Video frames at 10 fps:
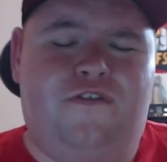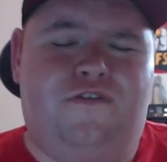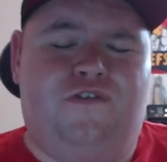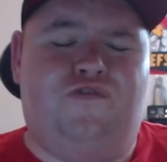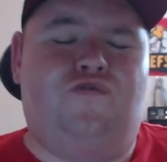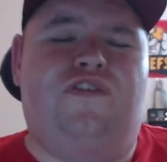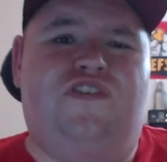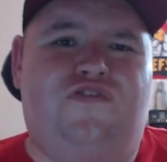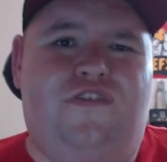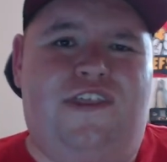If you enjoyed
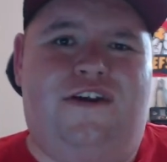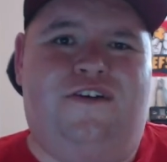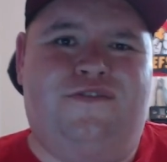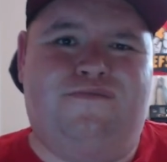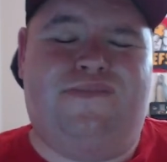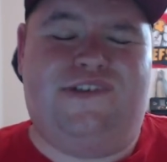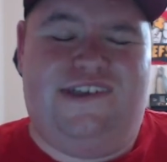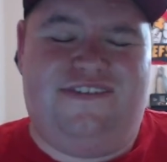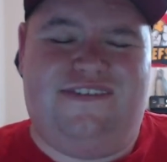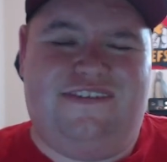this video,
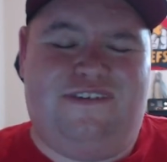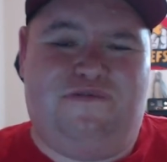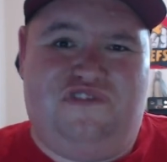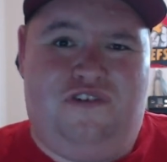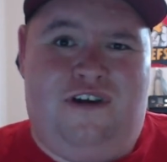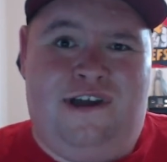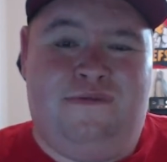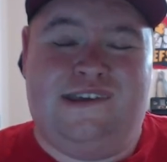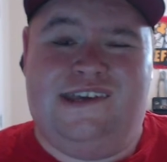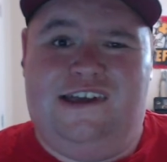please subscribe,
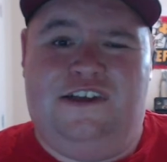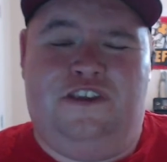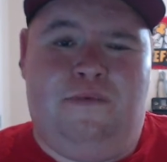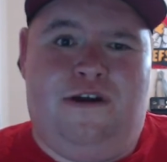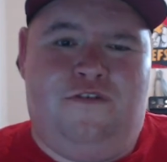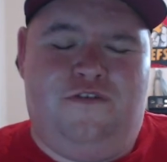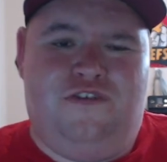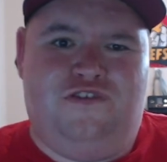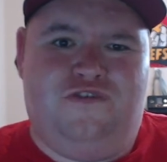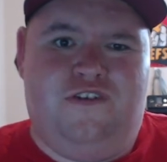hit the bell for
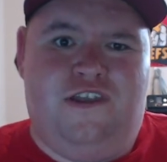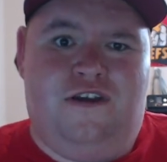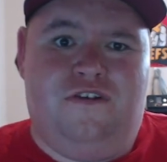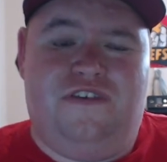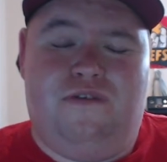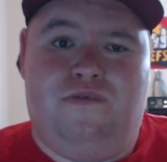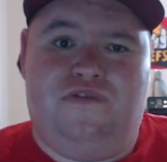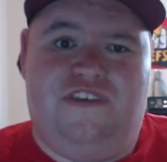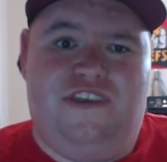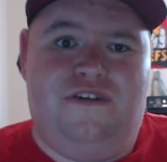future videos, and we'll
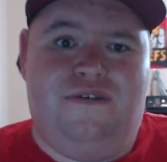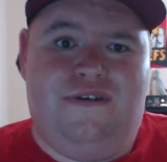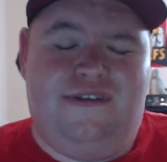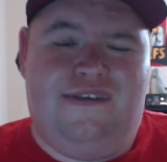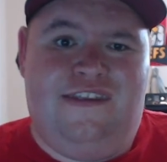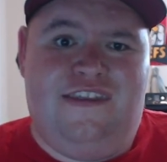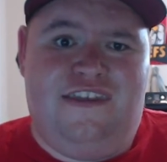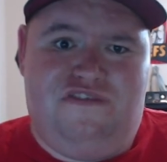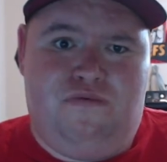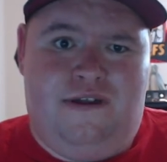see you in the
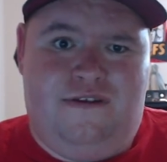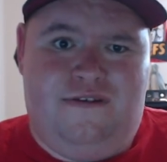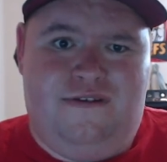next one.